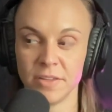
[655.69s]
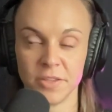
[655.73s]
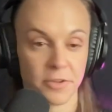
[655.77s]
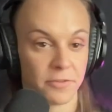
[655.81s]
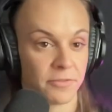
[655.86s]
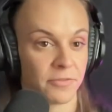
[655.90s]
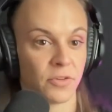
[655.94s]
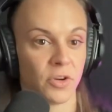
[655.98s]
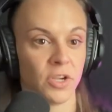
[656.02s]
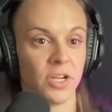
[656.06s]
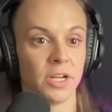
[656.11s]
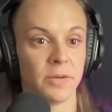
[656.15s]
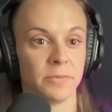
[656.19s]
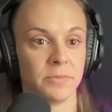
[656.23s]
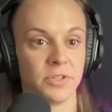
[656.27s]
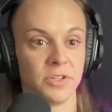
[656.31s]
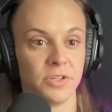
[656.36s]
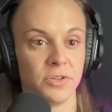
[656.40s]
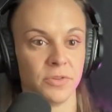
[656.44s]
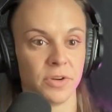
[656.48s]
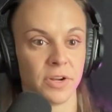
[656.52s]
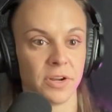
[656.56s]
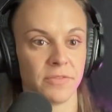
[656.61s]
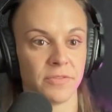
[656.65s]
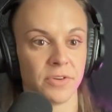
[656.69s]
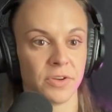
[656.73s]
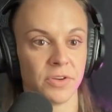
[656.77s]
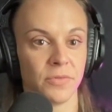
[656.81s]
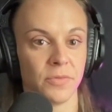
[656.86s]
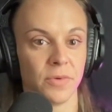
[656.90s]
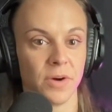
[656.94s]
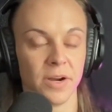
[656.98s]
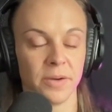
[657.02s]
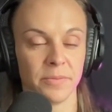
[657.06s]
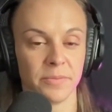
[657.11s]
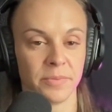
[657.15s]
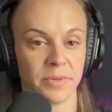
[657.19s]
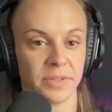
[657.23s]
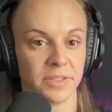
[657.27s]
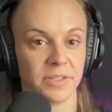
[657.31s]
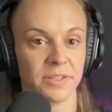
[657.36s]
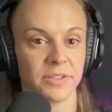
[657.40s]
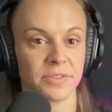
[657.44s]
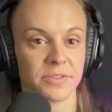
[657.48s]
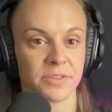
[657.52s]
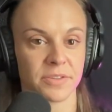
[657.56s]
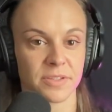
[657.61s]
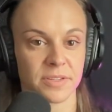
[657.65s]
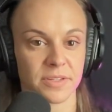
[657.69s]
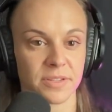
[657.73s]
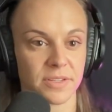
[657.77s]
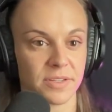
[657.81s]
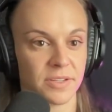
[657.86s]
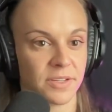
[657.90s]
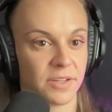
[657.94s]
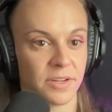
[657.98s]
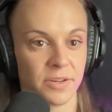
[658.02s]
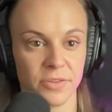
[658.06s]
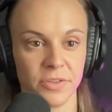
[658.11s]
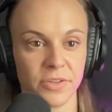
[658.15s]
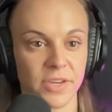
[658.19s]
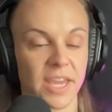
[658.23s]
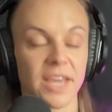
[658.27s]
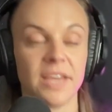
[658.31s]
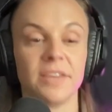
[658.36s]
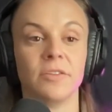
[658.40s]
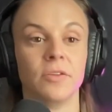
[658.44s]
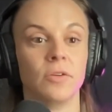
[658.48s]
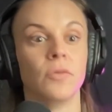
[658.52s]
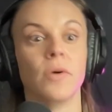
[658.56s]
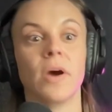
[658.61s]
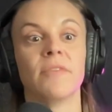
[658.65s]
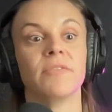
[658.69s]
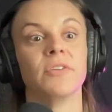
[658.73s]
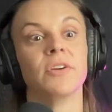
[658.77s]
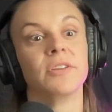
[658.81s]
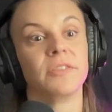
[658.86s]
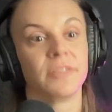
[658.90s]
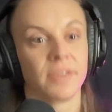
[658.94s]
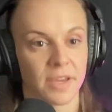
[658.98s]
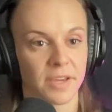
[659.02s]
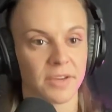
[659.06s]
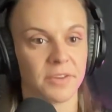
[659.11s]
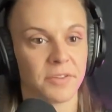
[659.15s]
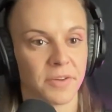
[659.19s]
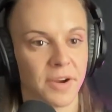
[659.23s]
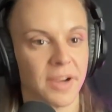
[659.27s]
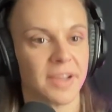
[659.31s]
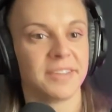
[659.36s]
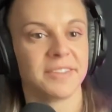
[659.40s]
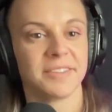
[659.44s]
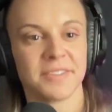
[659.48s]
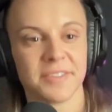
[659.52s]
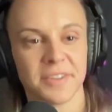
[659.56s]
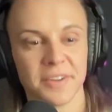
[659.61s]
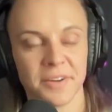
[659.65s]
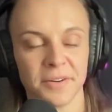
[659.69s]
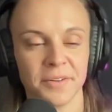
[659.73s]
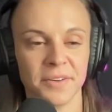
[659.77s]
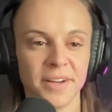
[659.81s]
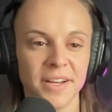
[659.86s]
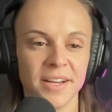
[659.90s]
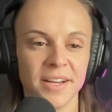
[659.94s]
the freedom to do whatever you want, but there's, you know, you can't do everything, right? So,